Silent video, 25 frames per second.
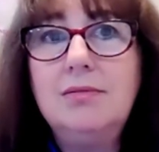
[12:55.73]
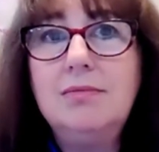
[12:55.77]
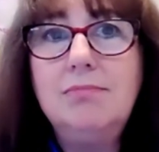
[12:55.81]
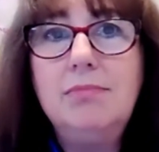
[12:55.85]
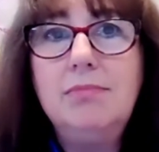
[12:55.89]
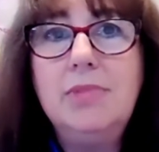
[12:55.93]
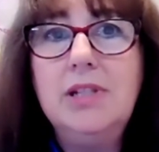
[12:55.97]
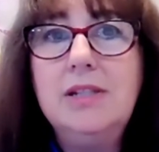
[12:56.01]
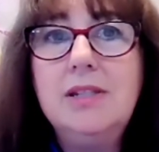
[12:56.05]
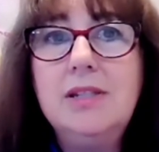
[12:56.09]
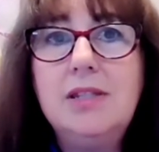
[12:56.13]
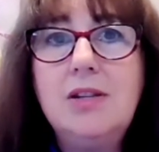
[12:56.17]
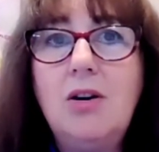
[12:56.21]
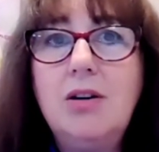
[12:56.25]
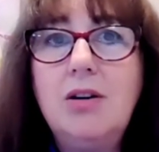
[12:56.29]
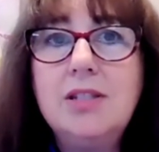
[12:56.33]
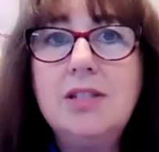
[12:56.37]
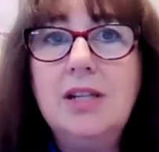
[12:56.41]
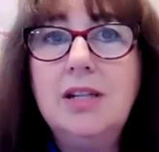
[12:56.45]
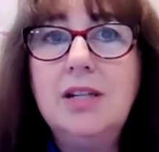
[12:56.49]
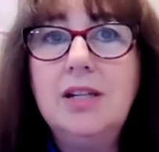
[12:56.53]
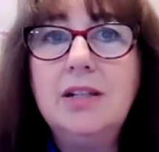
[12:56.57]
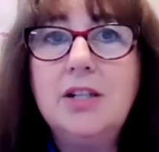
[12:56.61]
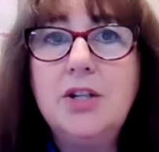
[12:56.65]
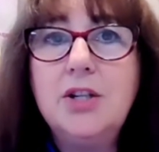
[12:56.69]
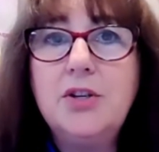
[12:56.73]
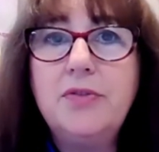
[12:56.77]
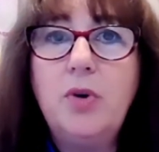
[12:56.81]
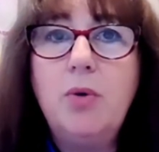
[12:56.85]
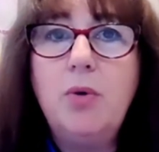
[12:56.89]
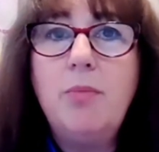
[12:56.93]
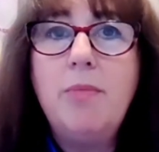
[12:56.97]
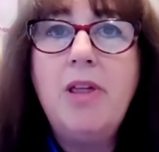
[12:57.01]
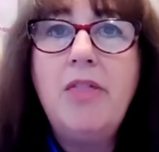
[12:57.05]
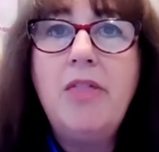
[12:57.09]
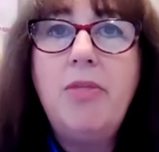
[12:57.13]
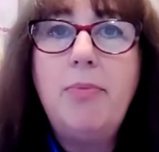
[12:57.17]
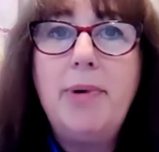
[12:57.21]
been taught English for a
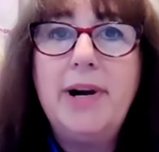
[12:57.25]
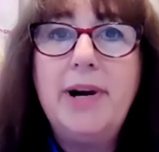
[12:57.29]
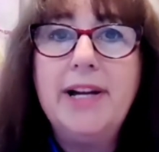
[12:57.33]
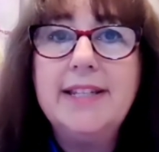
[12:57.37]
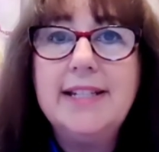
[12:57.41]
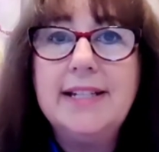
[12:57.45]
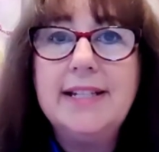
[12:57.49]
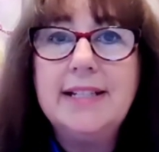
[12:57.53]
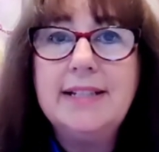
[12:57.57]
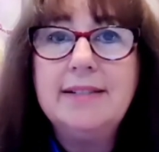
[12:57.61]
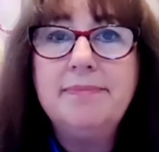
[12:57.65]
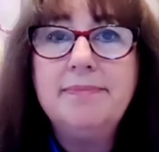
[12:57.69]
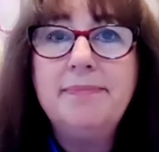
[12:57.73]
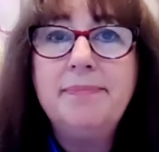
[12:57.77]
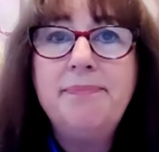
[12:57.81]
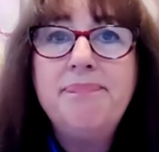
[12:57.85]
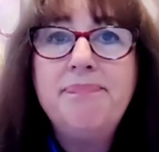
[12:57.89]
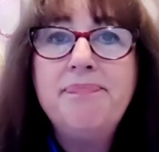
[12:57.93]
month by then.